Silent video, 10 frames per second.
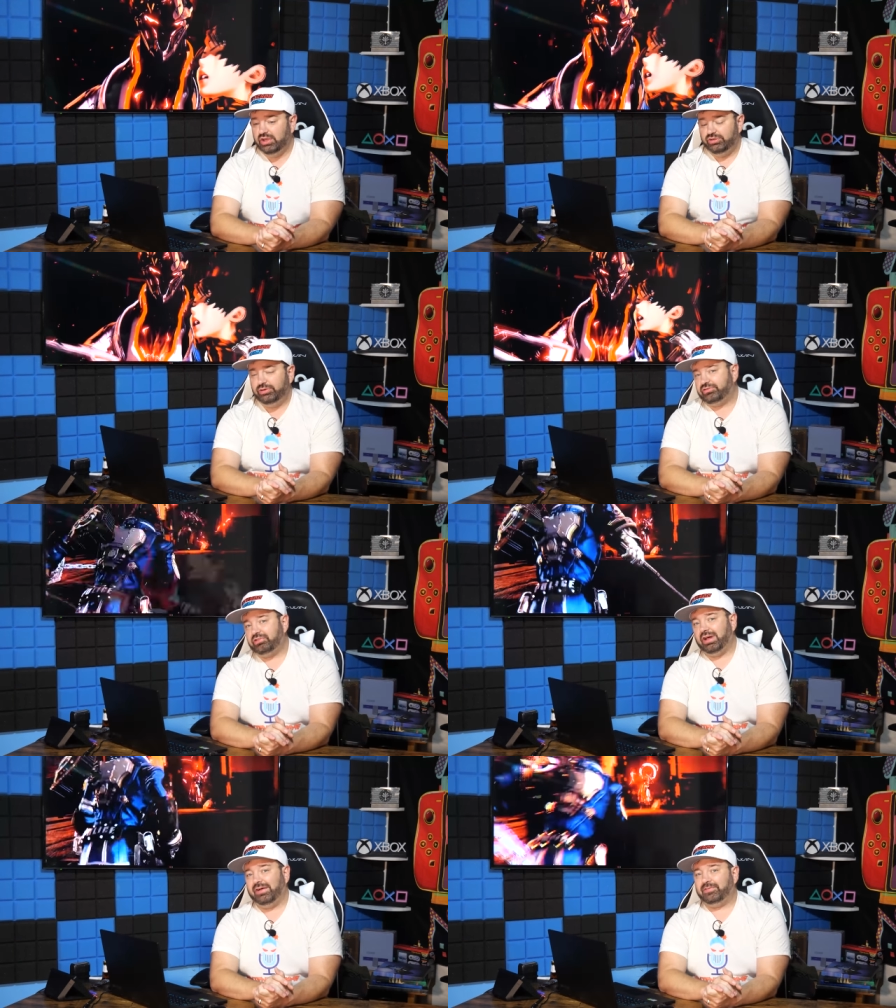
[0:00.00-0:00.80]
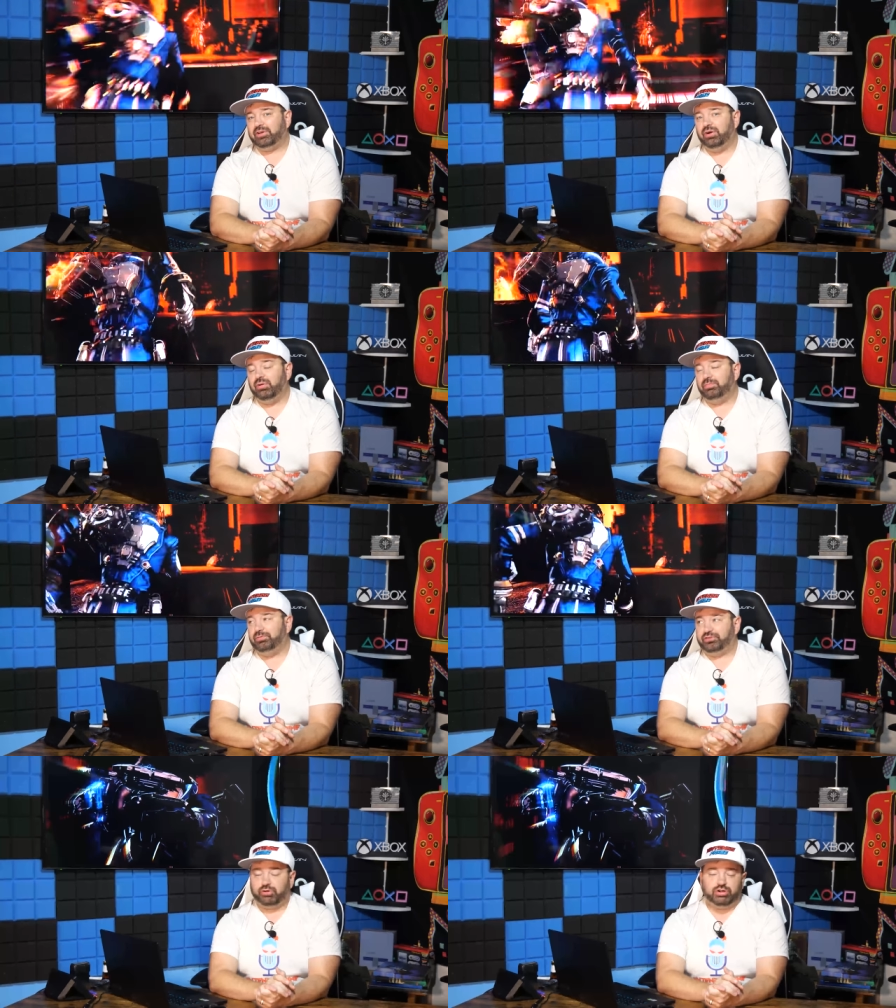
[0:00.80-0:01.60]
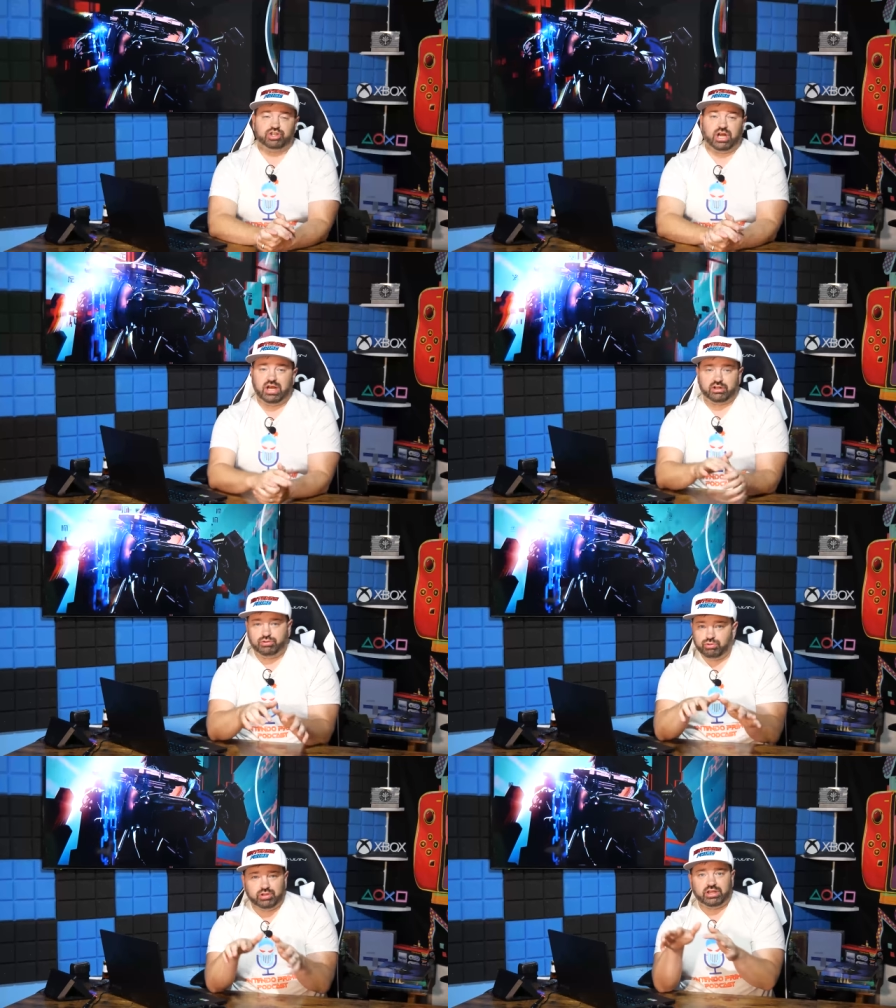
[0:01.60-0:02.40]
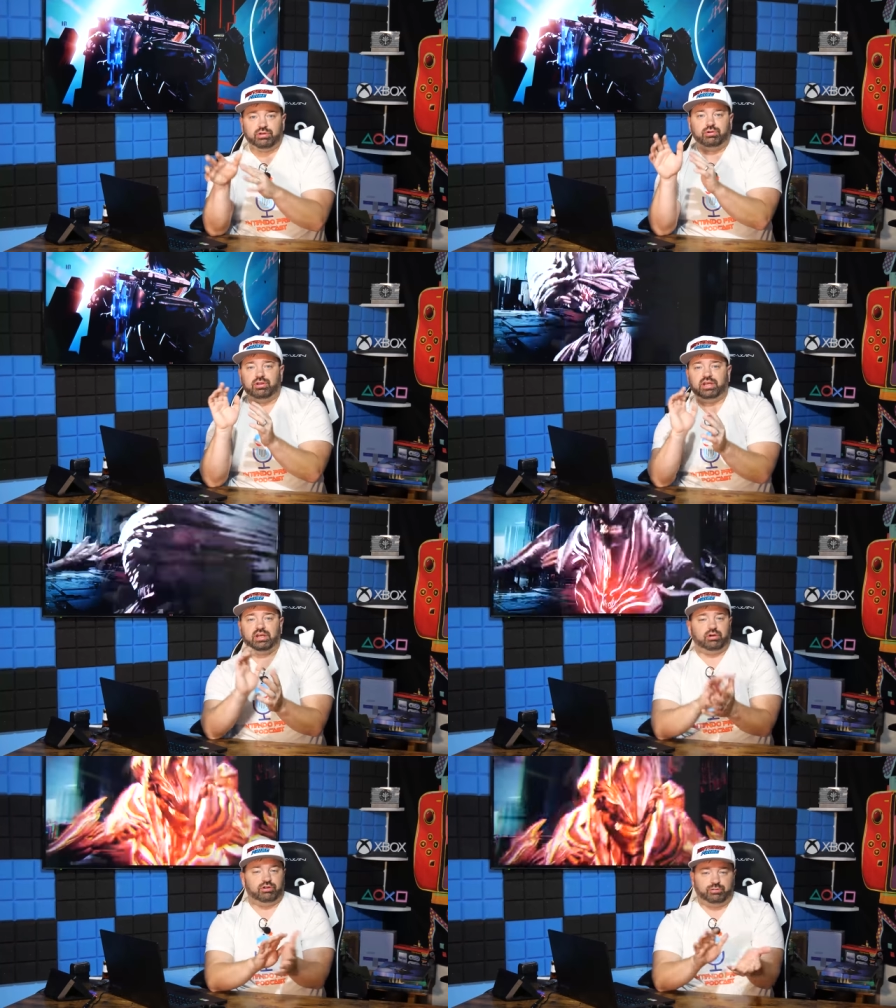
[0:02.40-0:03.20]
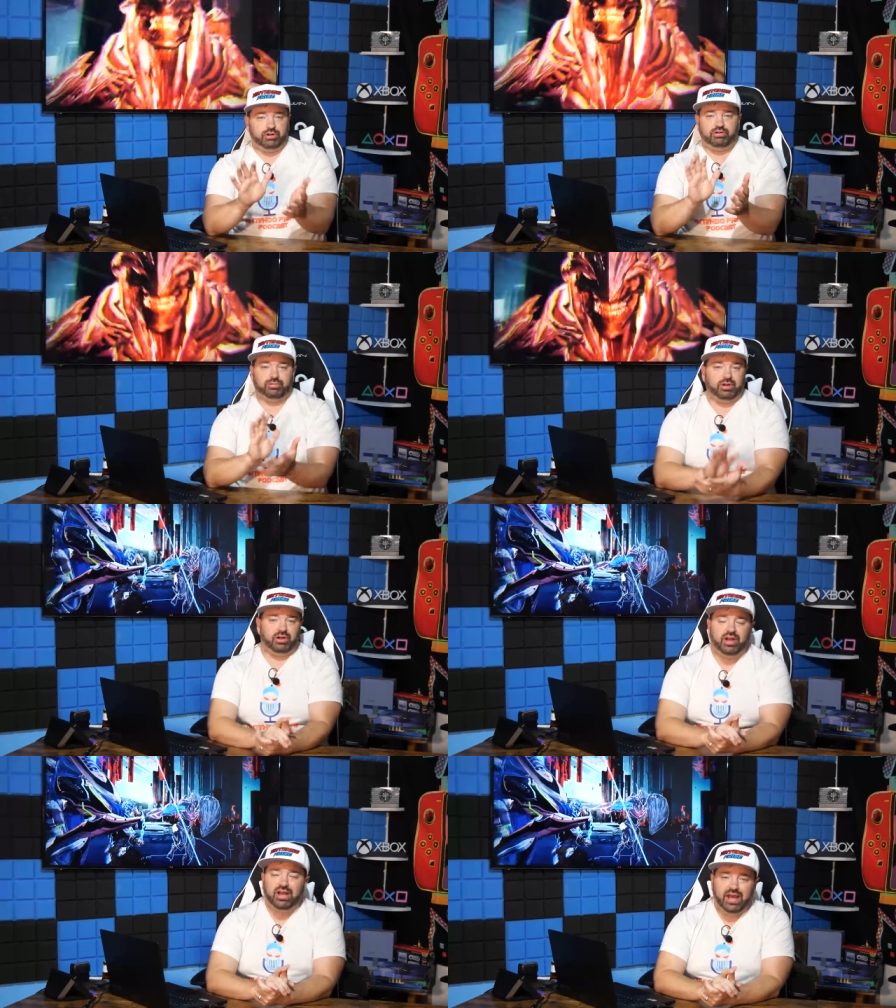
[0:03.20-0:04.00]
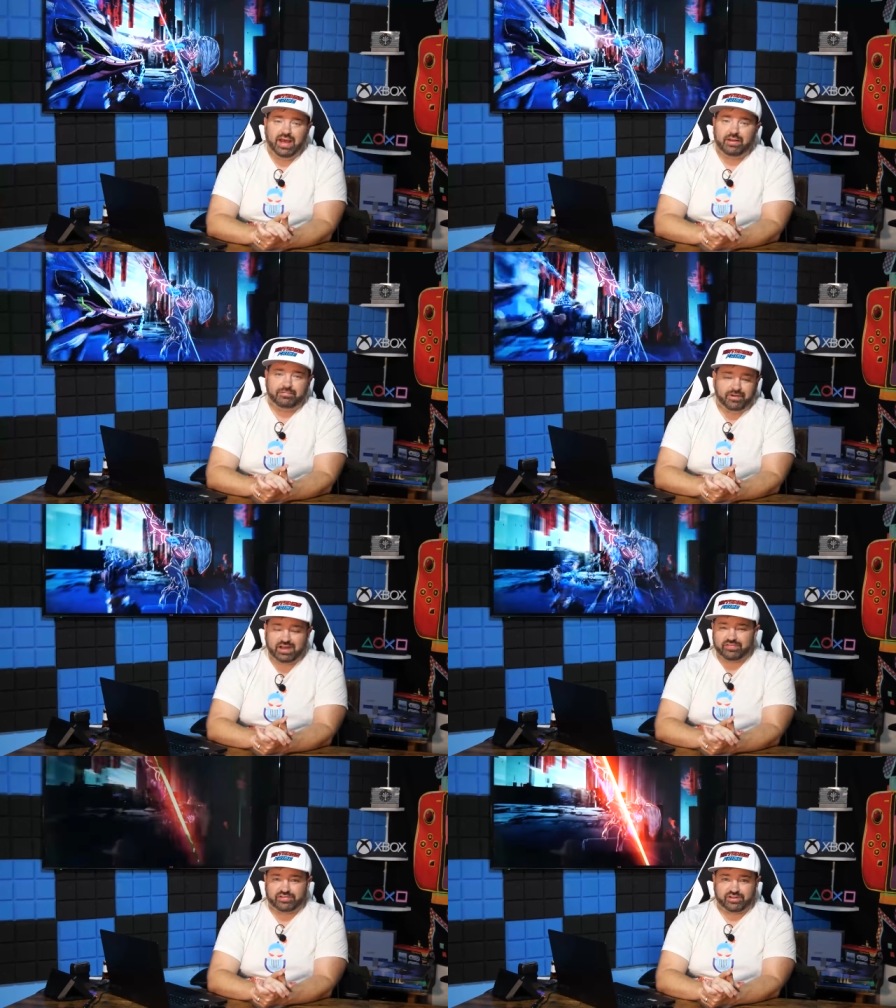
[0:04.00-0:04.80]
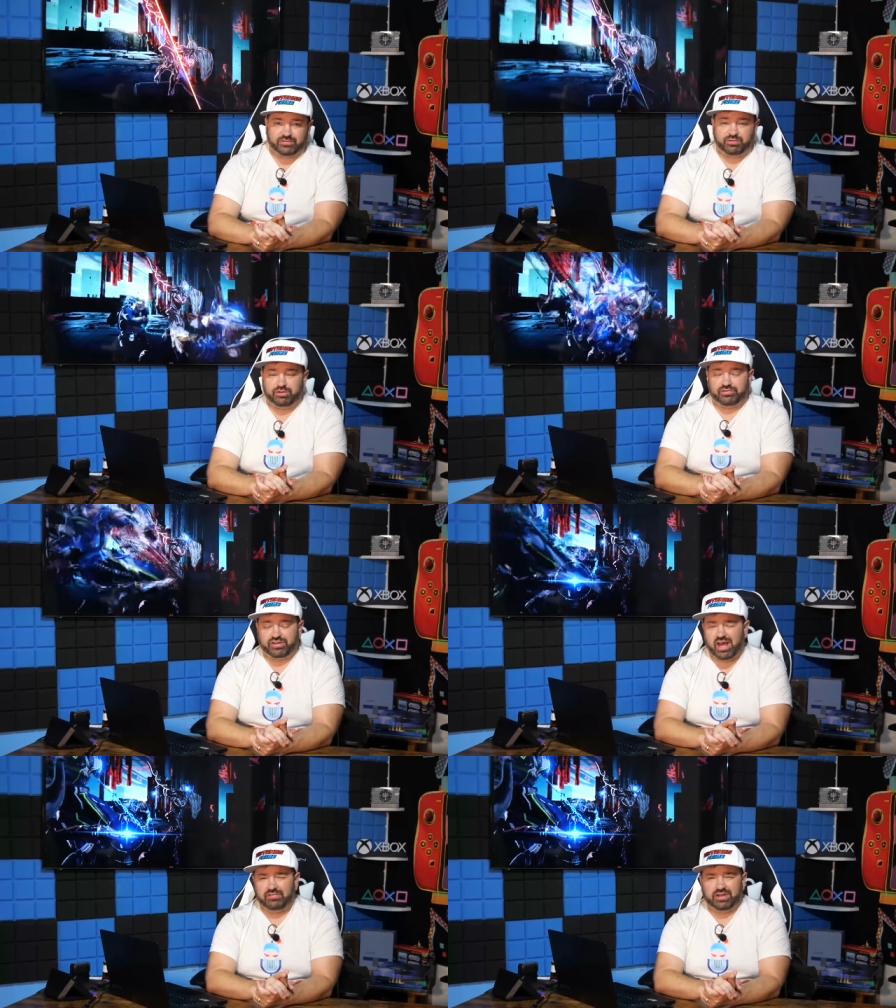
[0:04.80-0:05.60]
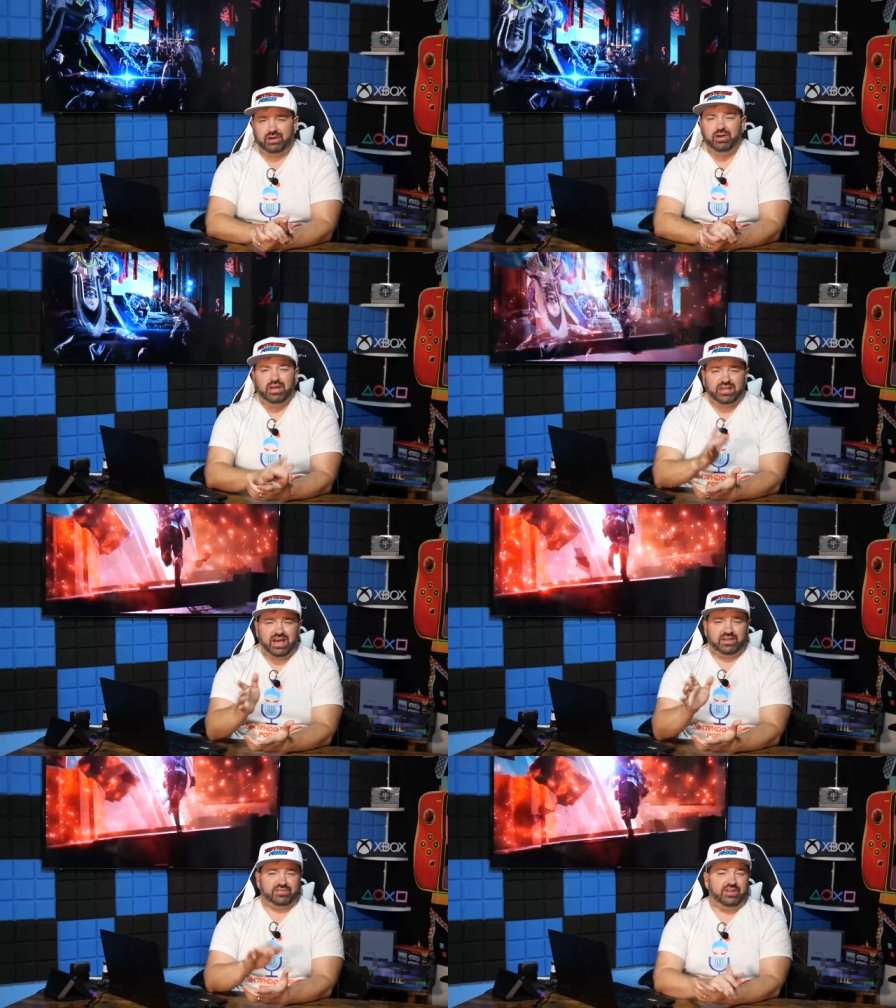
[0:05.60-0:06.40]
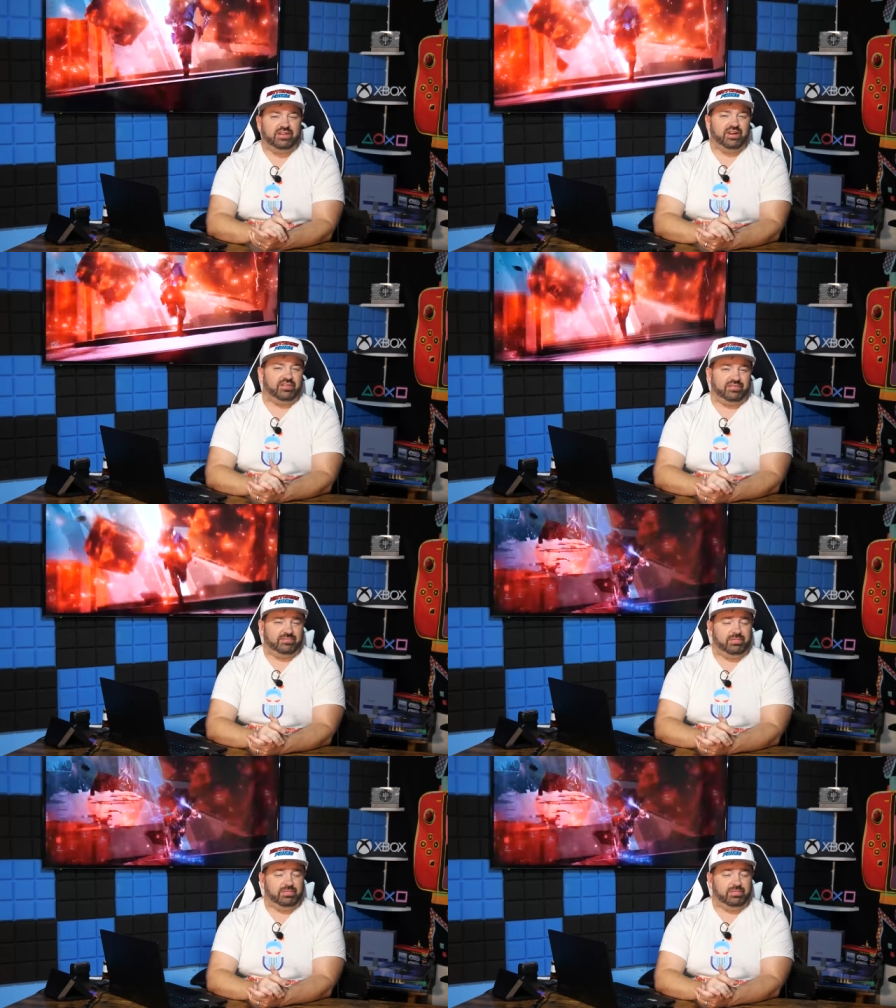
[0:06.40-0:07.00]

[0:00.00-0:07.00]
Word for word: you still have to go search on Googly Googly or Twitter Twitter and find this stuff for yourselves. Now, yes, he does.